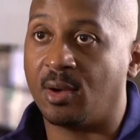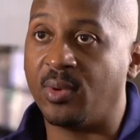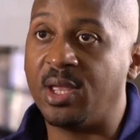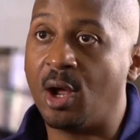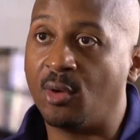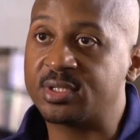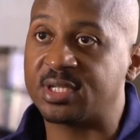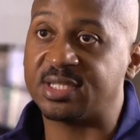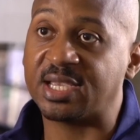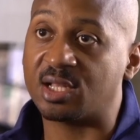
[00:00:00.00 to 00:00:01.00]
We host
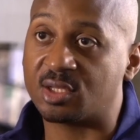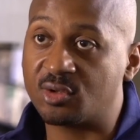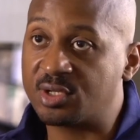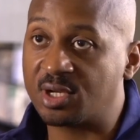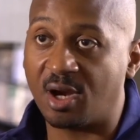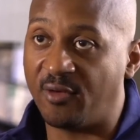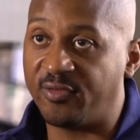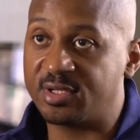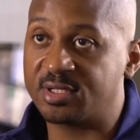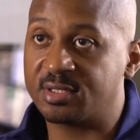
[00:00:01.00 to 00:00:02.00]
the Tech Inclusion
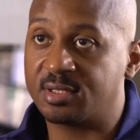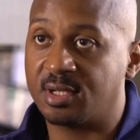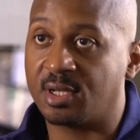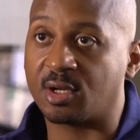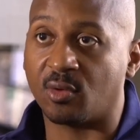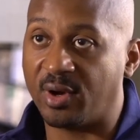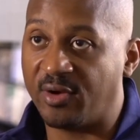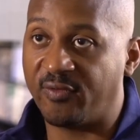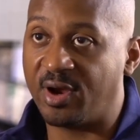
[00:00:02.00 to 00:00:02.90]
Conference, Career